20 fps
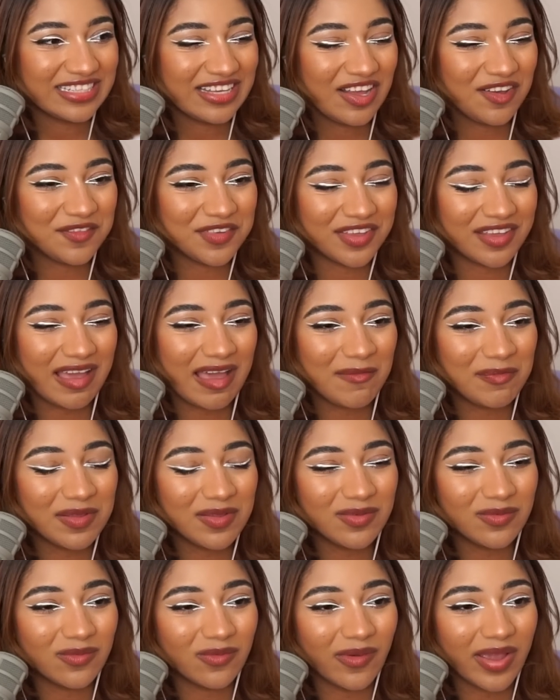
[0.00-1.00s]
Oh my God, I've
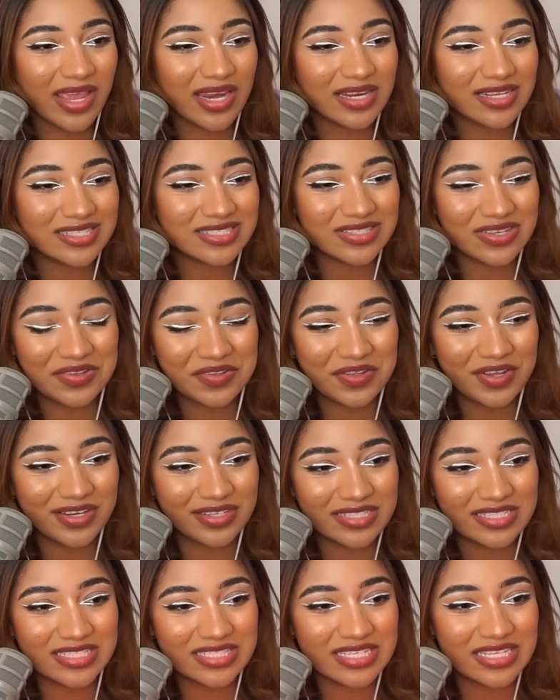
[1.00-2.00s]
been waiting so long
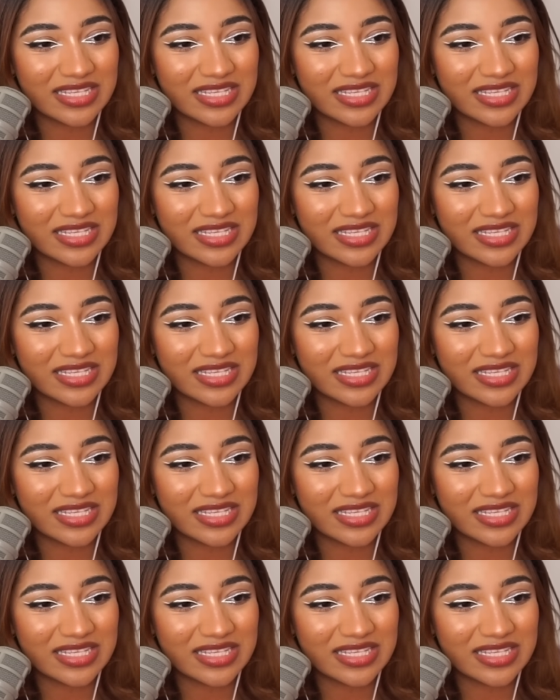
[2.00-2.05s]
to see